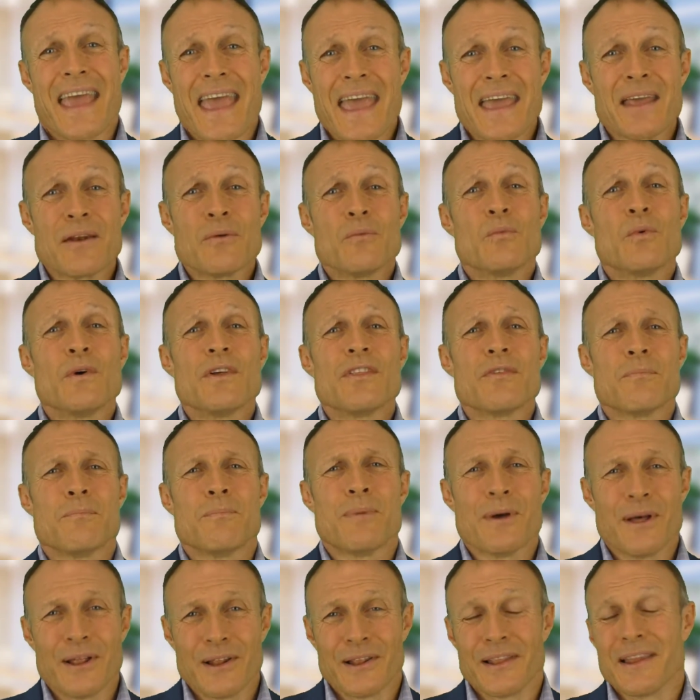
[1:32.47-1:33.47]
and with
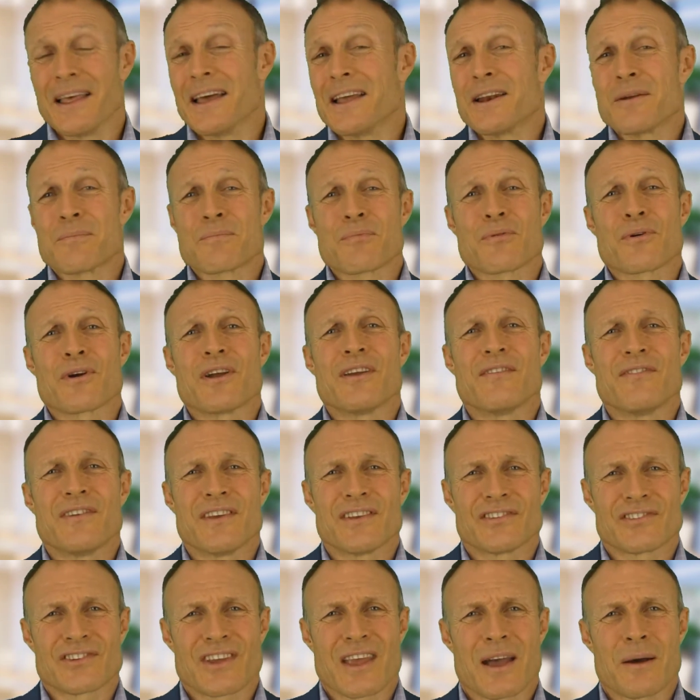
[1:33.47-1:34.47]
Bill in a
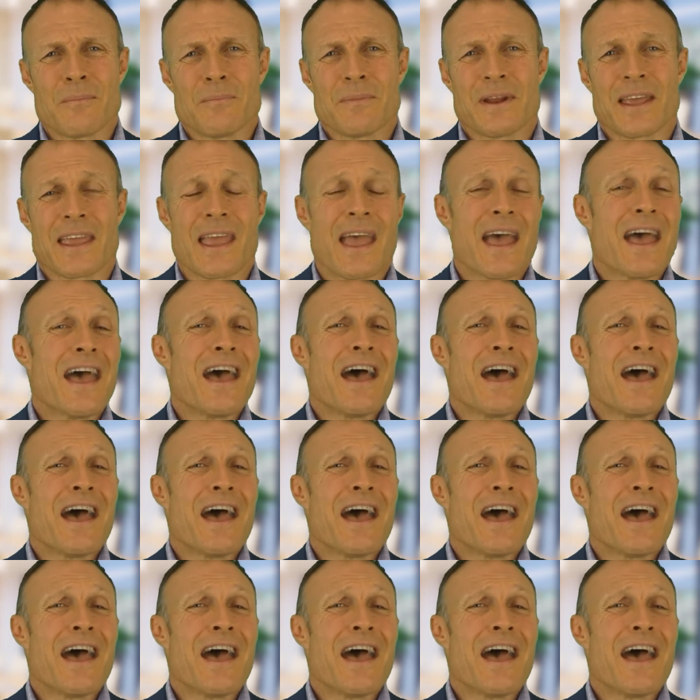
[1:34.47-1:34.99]
previous company,